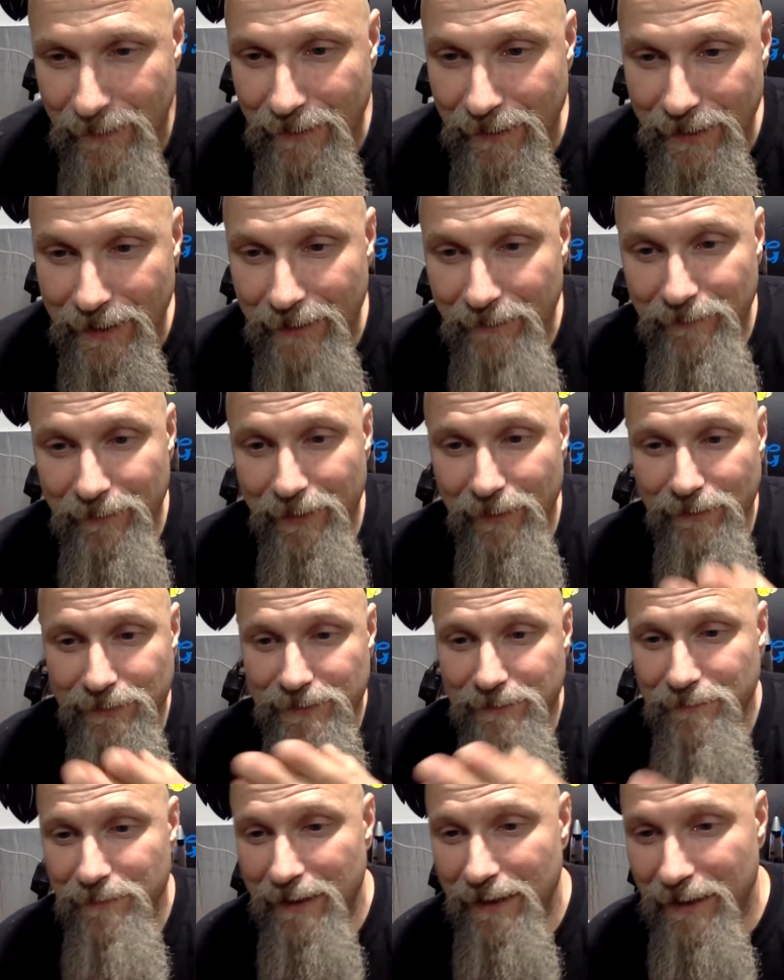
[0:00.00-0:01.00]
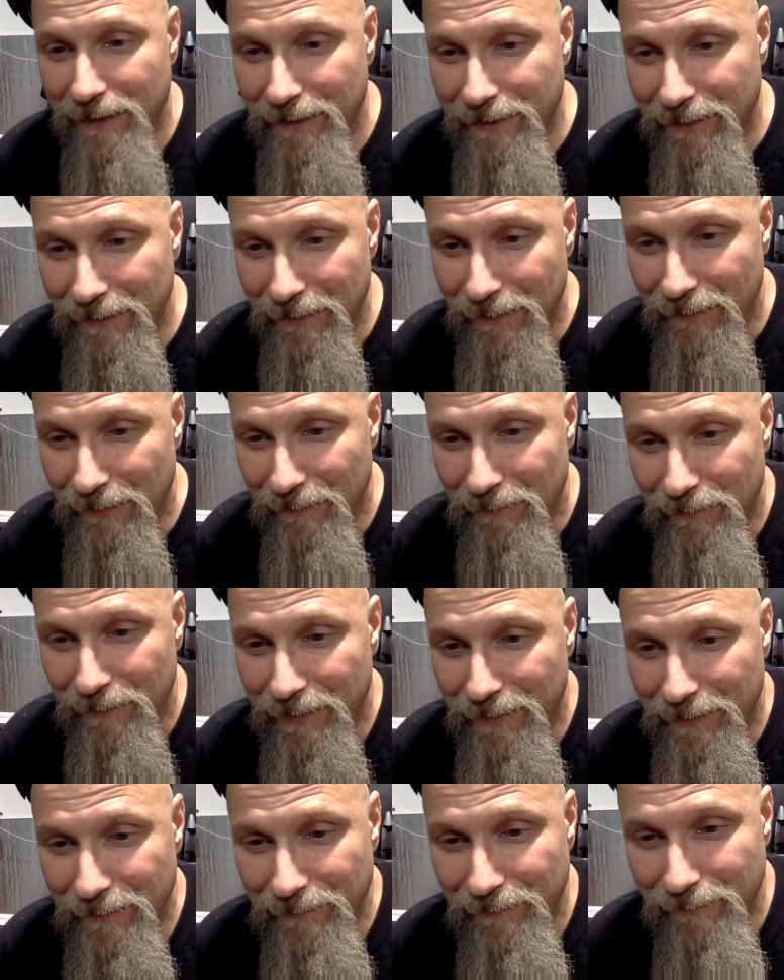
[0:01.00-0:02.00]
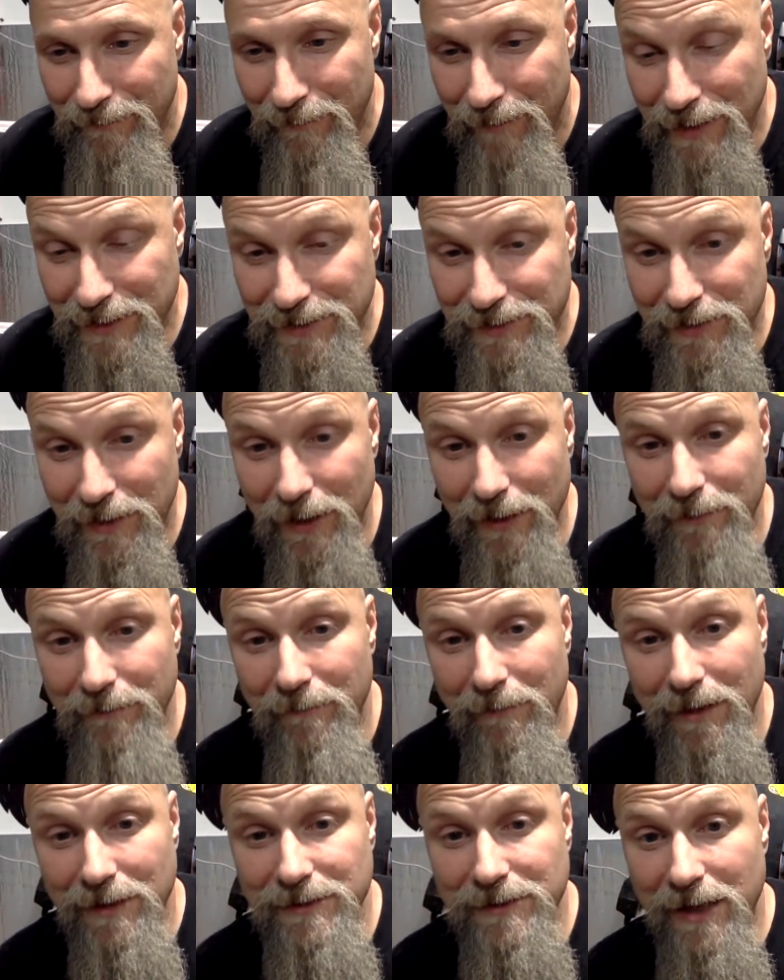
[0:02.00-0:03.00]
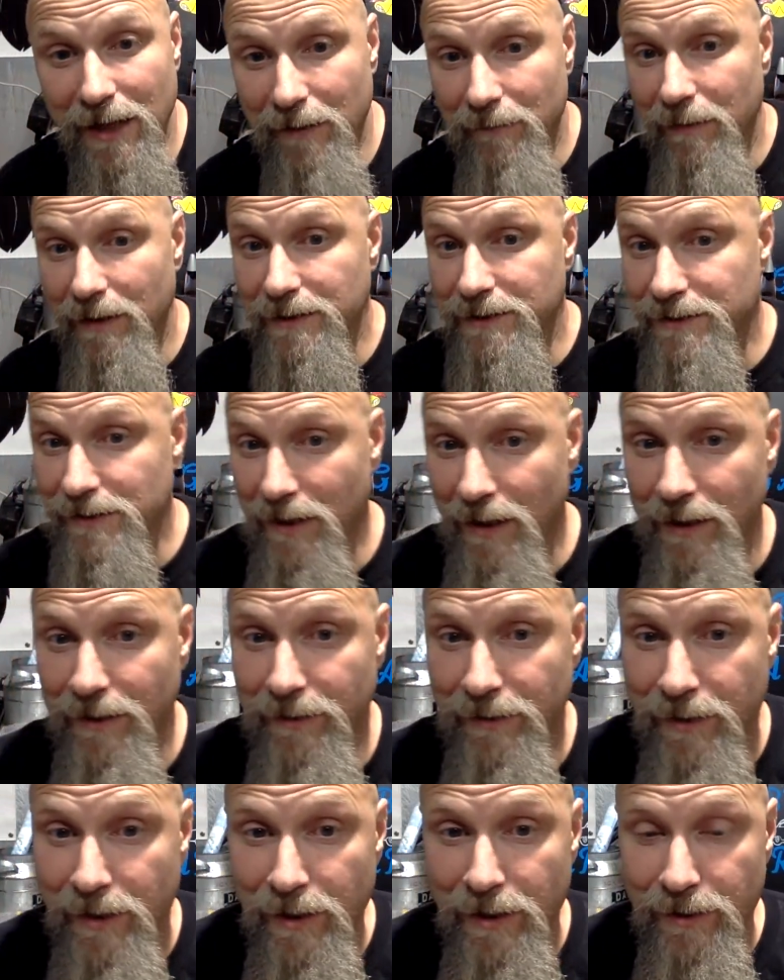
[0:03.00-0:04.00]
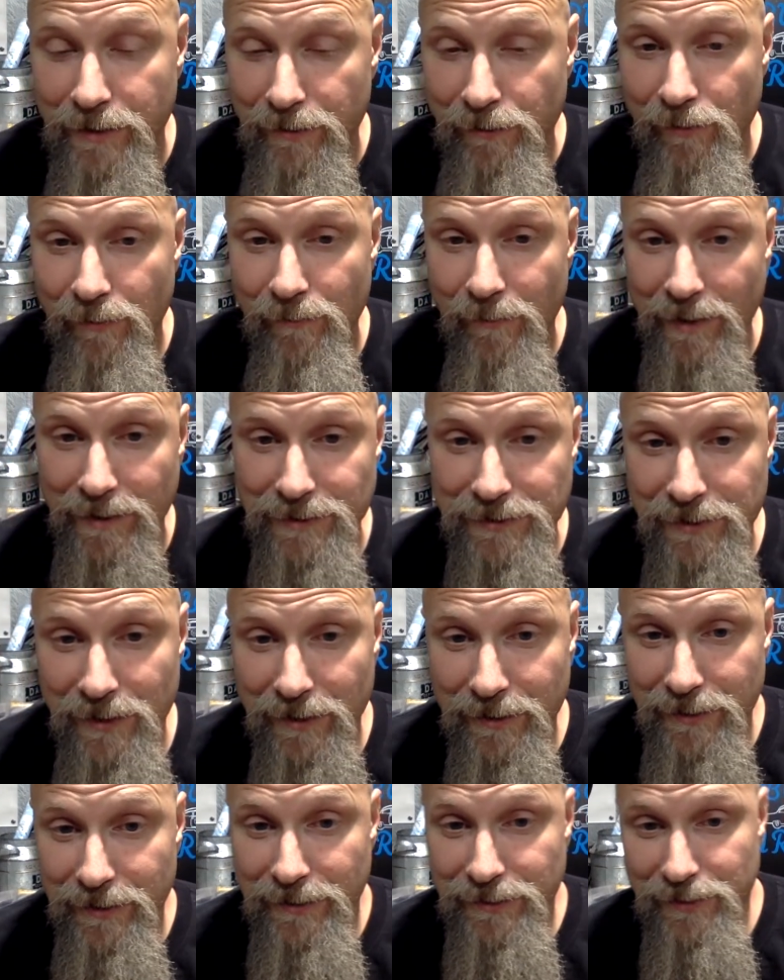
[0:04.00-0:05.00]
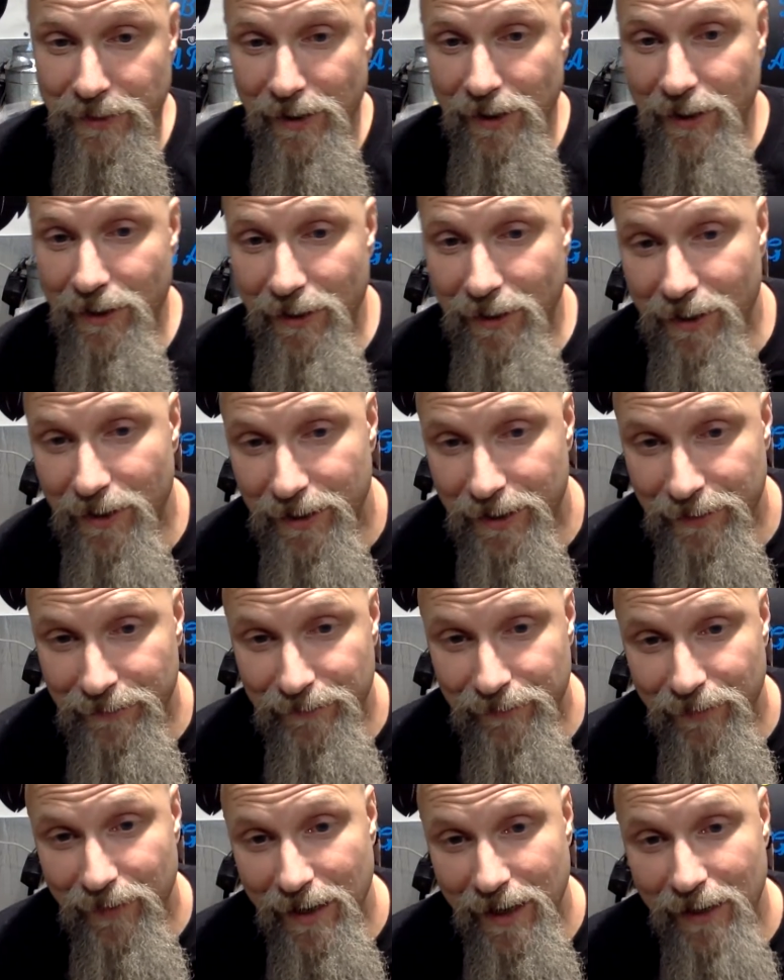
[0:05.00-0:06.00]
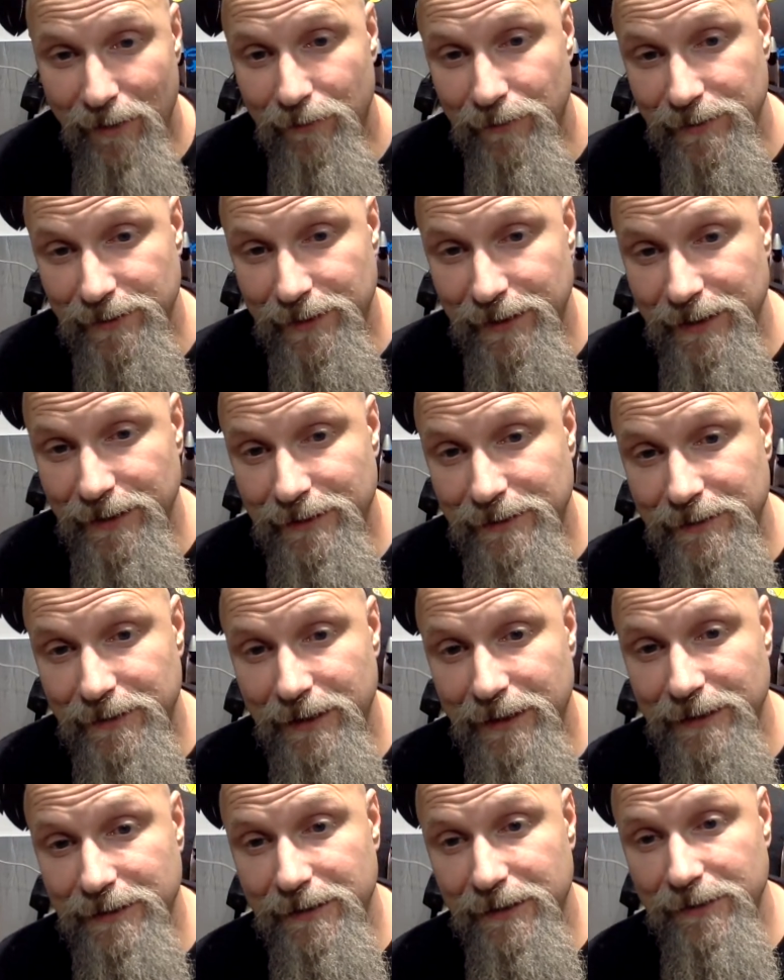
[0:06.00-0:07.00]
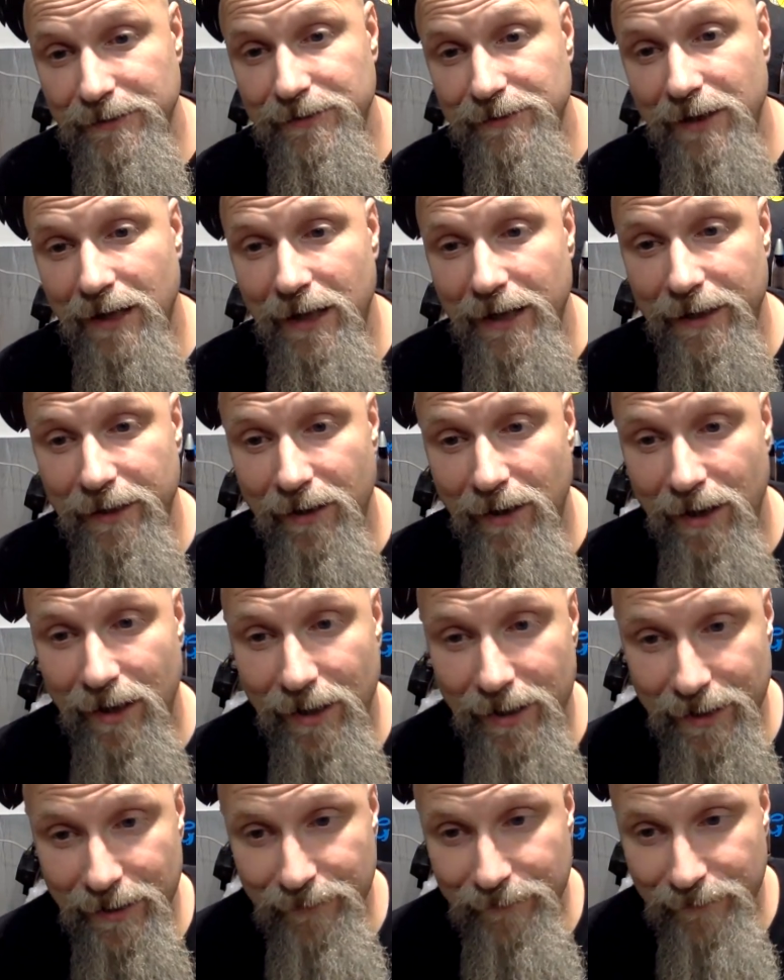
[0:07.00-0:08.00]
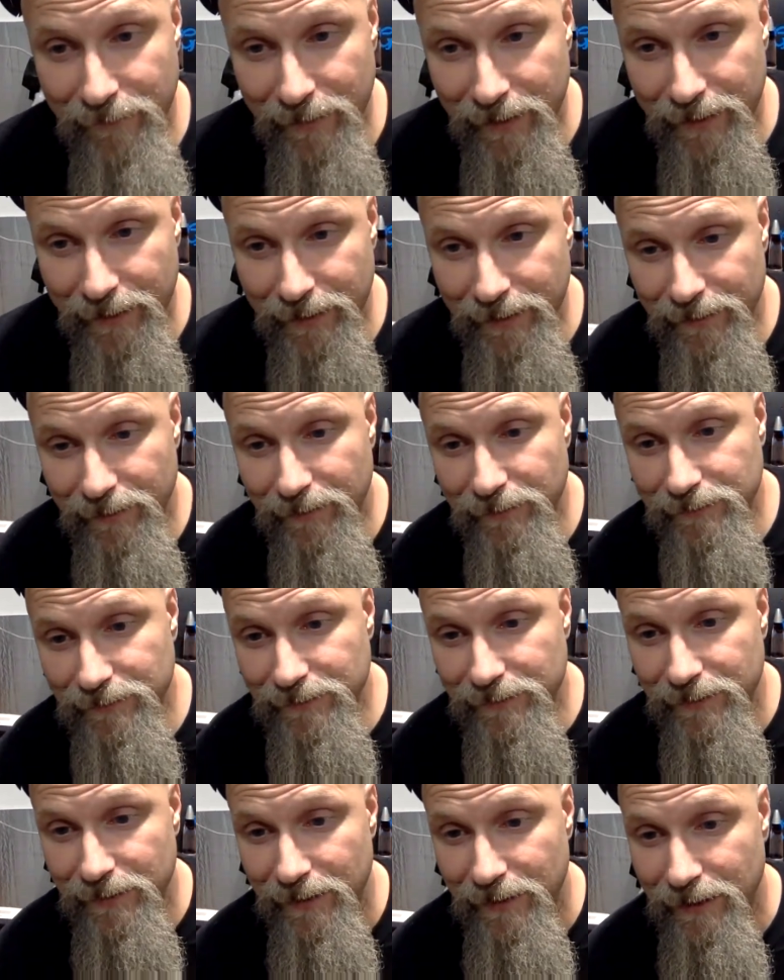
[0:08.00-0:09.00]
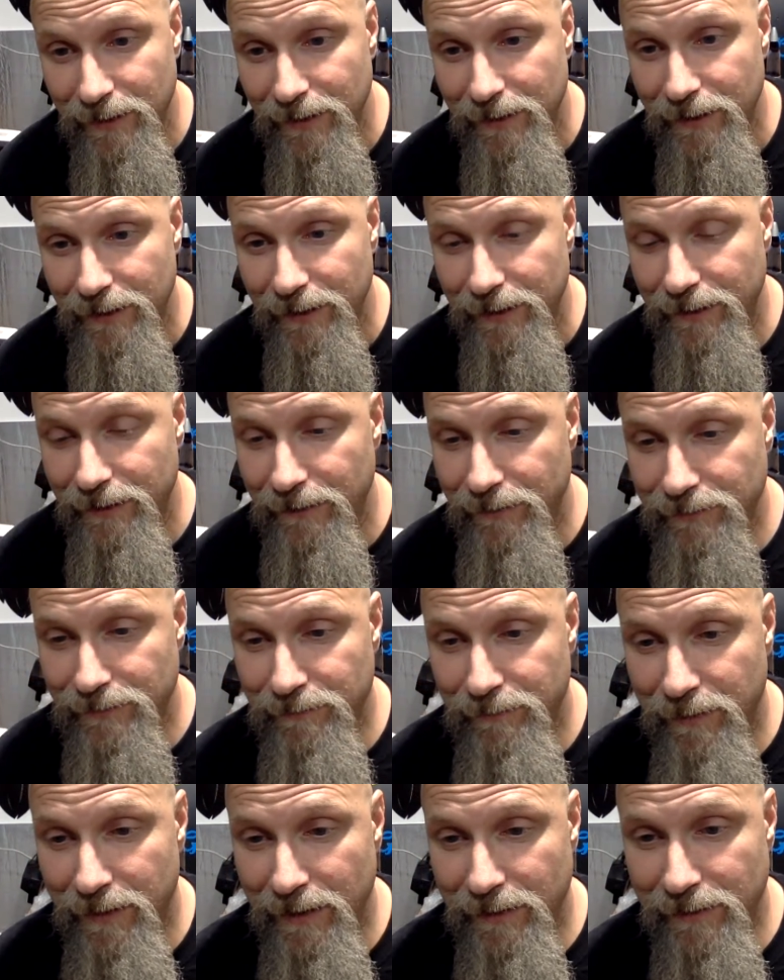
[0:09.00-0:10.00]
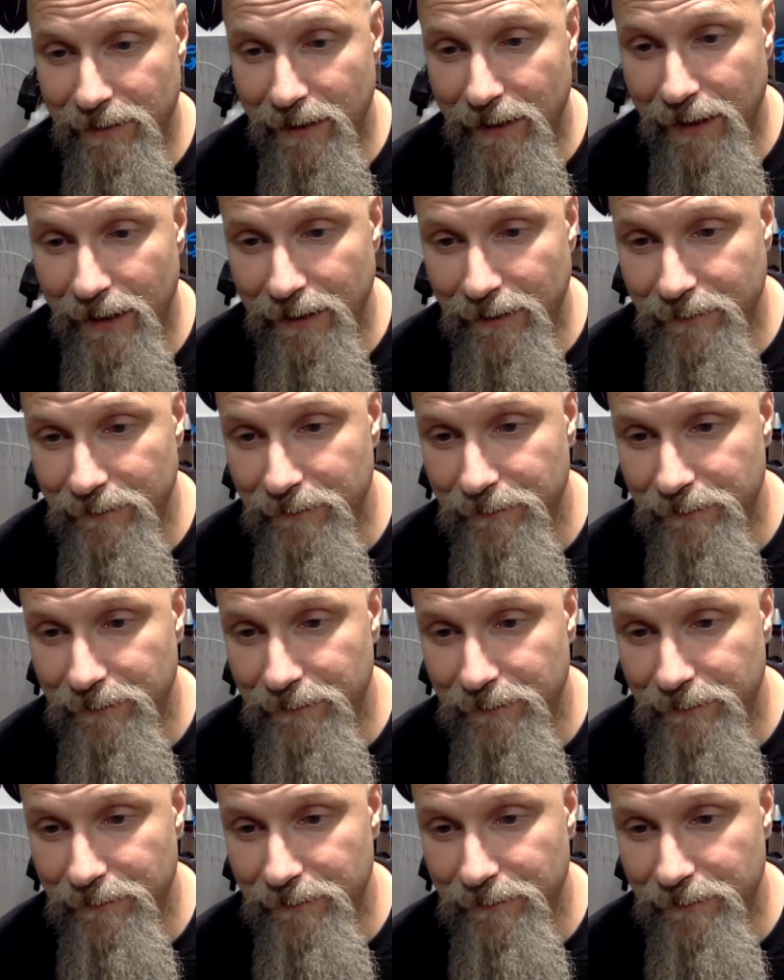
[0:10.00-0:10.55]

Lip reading: Kim knows about it a little bit, and my son, you and my son could talk hockey for hours. He's a giant hockey fan. He knows about that.